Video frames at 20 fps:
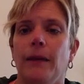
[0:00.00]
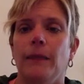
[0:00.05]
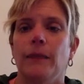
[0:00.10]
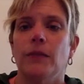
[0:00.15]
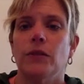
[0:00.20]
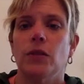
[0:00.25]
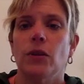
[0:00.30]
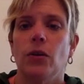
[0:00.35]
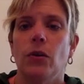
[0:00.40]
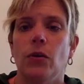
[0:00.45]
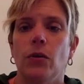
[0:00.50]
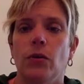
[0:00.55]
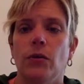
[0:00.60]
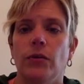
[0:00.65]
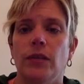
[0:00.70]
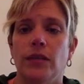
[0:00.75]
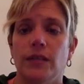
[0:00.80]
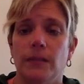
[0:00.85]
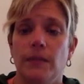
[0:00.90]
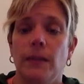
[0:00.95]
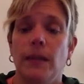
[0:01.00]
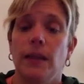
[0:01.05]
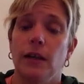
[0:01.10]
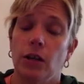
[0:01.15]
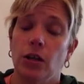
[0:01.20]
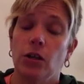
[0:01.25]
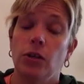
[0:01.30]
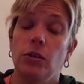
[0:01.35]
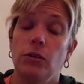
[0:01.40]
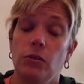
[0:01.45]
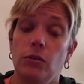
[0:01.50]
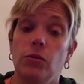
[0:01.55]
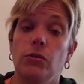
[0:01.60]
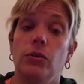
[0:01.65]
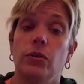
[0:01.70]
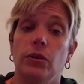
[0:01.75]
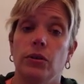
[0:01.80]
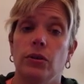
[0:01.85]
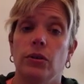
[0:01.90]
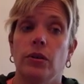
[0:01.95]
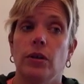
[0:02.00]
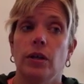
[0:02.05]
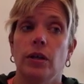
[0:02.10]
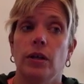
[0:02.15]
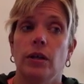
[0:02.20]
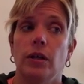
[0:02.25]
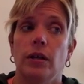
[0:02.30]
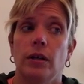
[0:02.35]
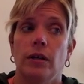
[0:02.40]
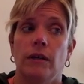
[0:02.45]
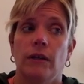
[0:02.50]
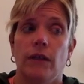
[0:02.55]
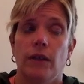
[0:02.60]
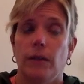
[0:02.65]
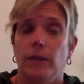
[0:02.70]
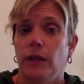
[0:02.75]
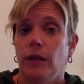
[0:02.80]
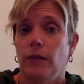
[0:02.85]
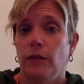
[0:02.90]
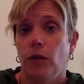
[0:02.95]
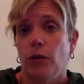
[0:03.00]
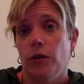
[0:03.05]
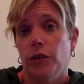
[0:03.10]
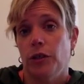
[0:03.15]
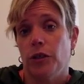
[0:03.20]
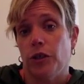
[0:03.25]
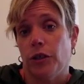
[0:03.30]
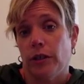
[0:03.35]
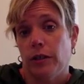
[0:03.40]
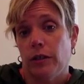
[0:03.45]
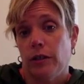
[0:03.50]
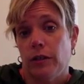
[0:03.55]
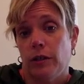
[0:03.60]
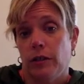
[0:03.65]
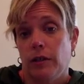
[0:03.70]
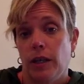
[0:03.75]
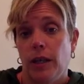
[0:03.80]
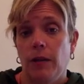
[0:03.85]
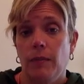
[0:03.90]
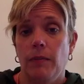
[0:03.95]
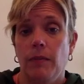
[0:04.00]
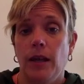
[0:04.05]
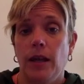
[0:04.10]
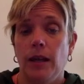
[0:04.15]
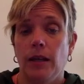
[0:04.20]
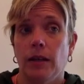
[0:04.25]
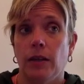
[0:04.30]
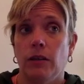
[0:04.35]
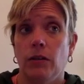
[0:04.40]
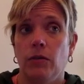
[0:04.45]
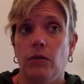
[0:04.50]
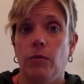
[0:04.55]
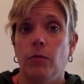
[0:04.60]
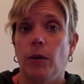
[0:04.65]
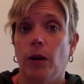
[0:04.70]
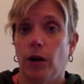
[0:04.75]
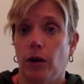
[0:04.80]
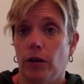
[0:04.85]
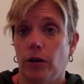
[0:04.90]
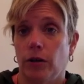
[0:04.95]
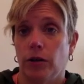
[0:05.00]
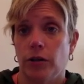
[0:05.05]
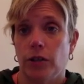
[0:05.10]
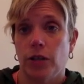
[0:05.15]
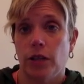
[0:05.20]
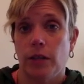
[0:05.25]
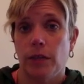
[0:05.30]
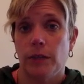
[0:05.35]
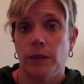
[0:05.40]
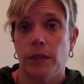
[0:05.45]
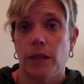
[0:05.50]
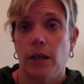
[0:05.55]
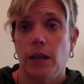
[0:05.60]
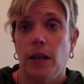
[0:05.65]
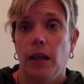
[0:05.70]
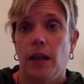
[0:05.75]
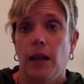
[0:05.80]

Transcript: So this may include family of origin. It may include partnerships.